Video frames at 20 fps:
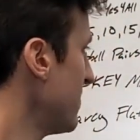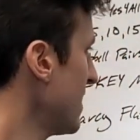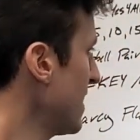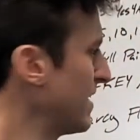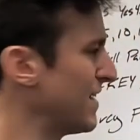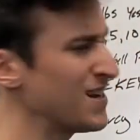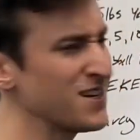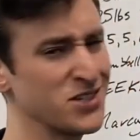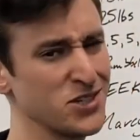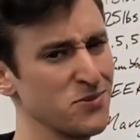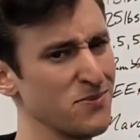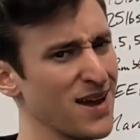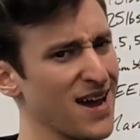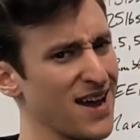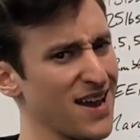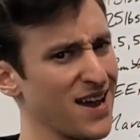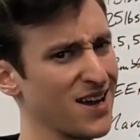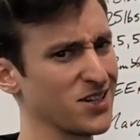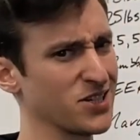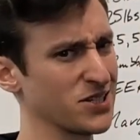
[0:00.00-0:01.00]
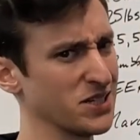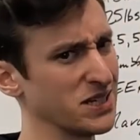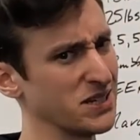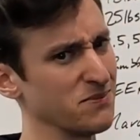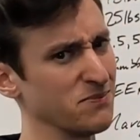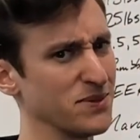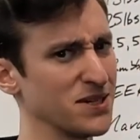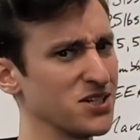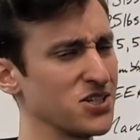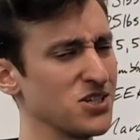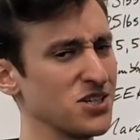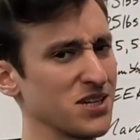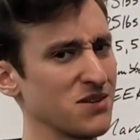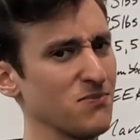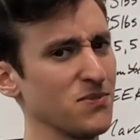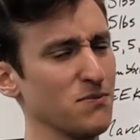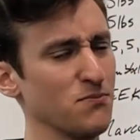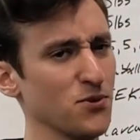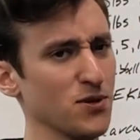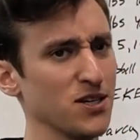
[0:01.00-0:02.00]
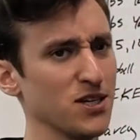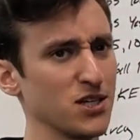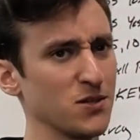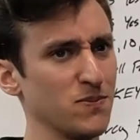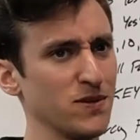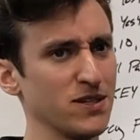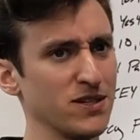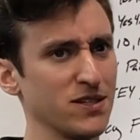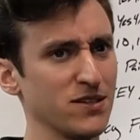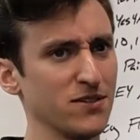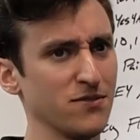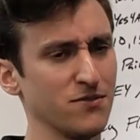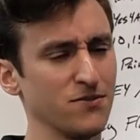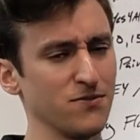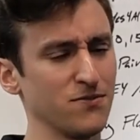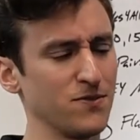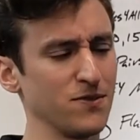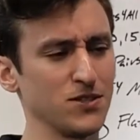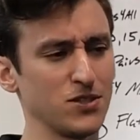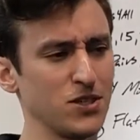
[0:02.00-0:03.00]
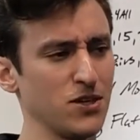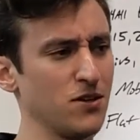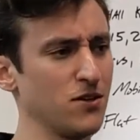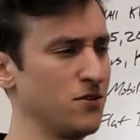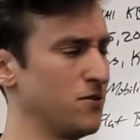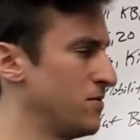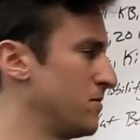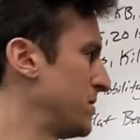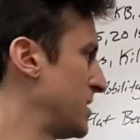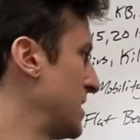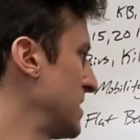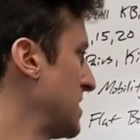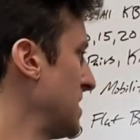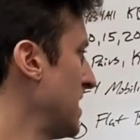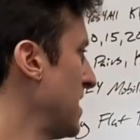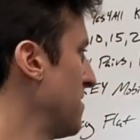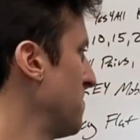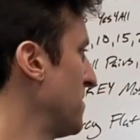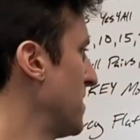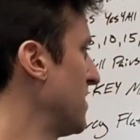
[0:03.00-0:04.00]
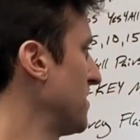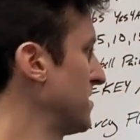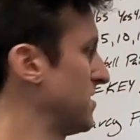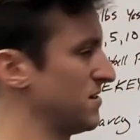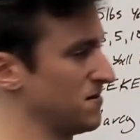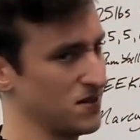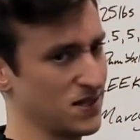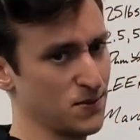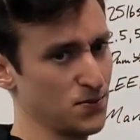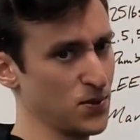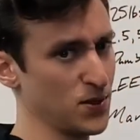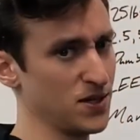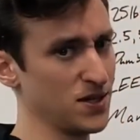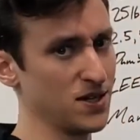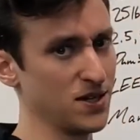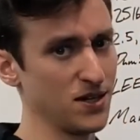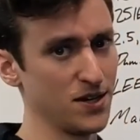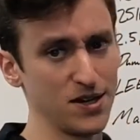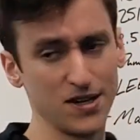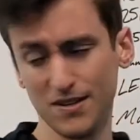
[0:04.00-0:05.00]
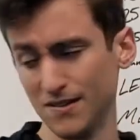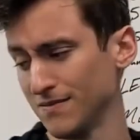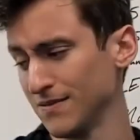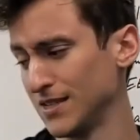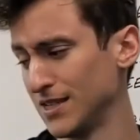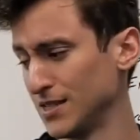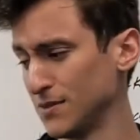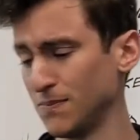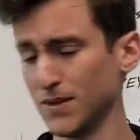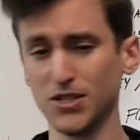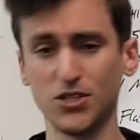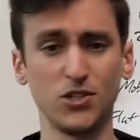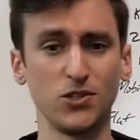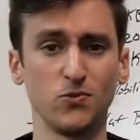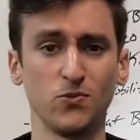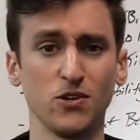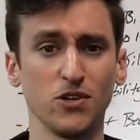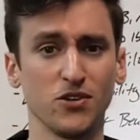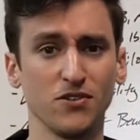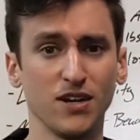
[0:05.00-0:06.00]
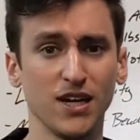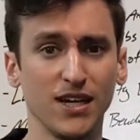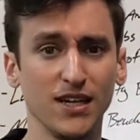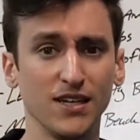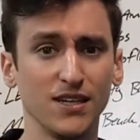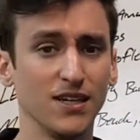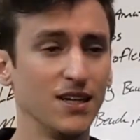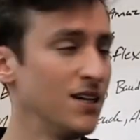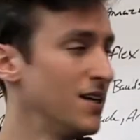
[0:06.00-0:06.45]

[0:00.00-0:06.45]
Not too bad, actually. Benches can be pretty expensive. So $69 is pretty good. These benches work great.